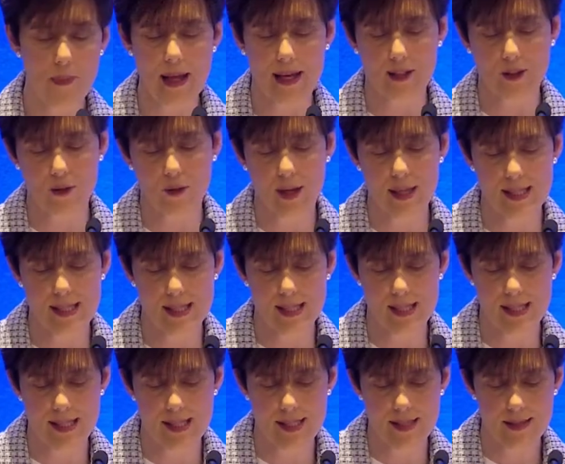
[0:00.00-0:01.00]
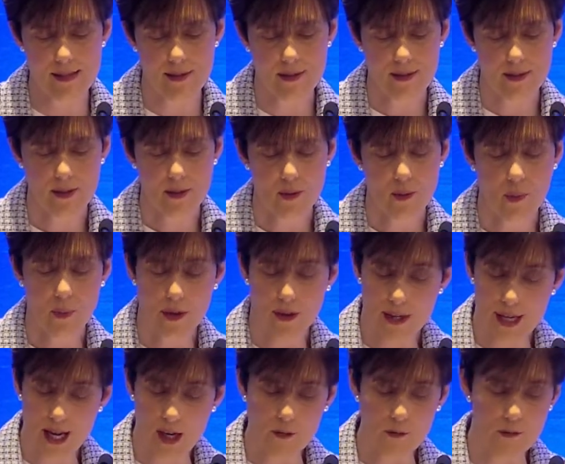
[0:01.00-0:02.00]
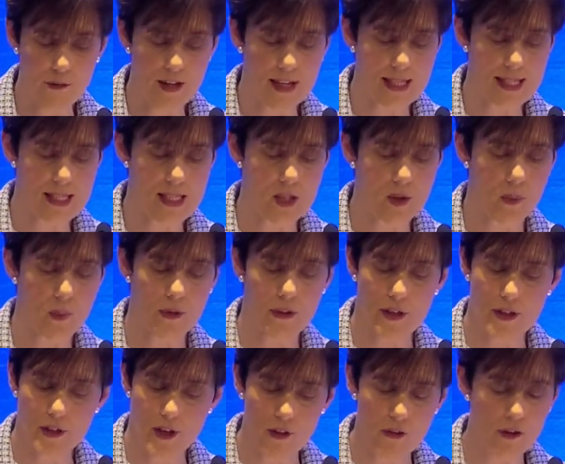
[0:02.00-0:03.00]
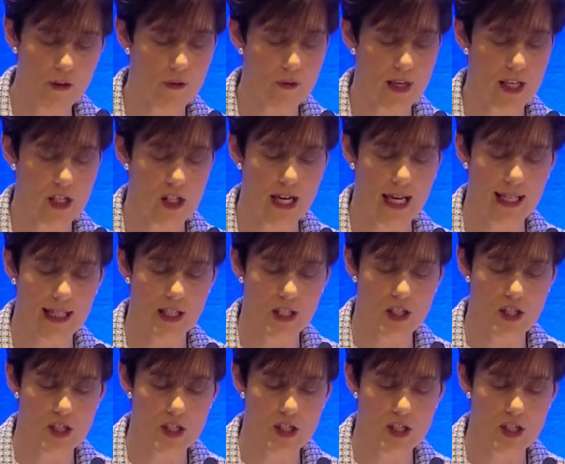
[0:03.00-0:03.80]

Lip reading: crisis, we are now faced with another great challenge